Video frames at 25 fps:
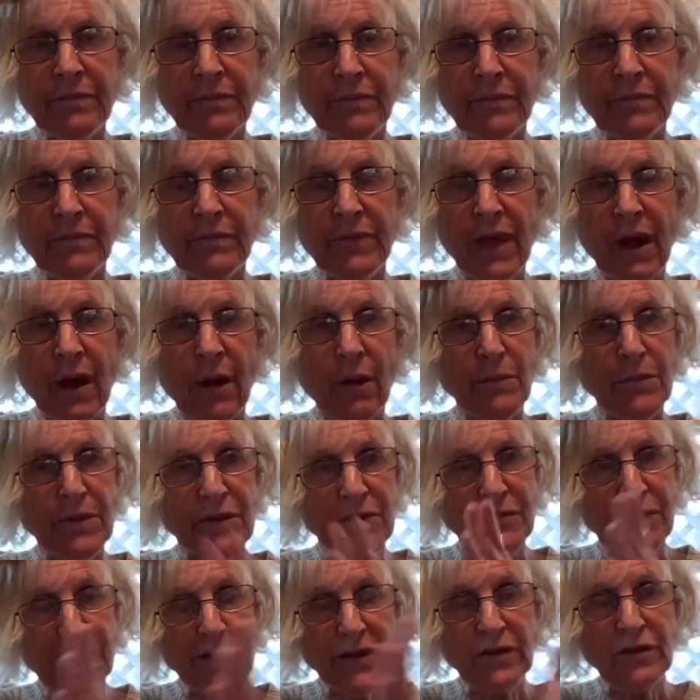Now I'm going to
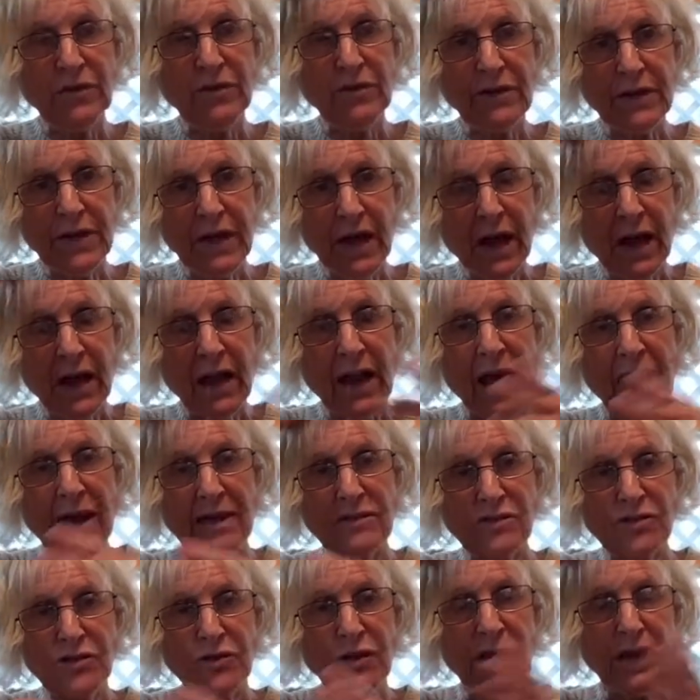invite you to get,
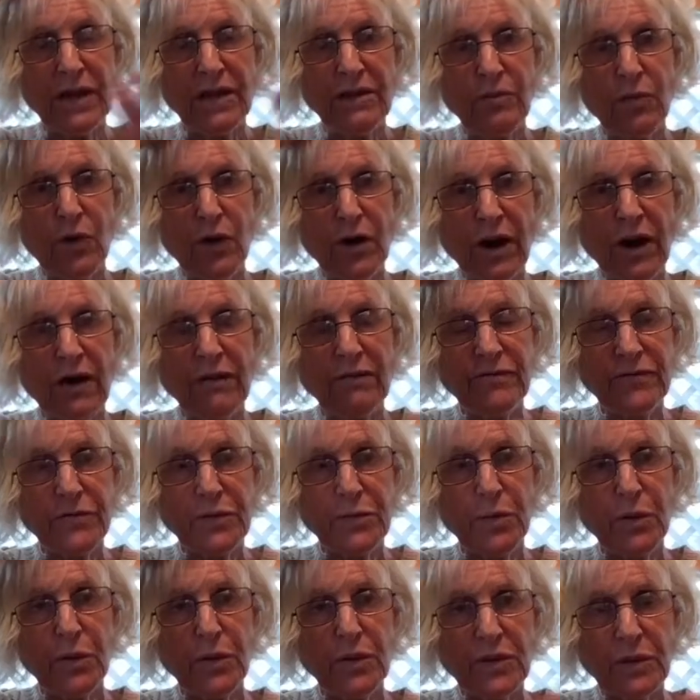as you're getting more
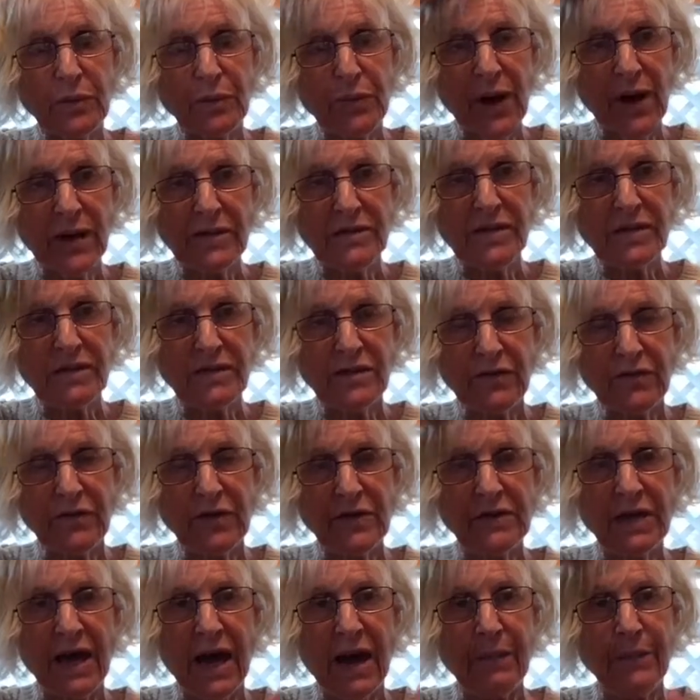comfortable with the process of the
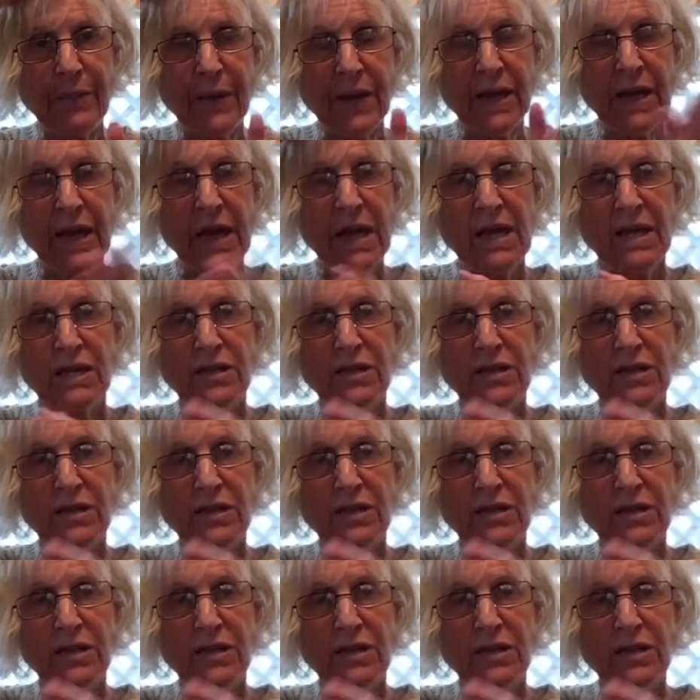tapping,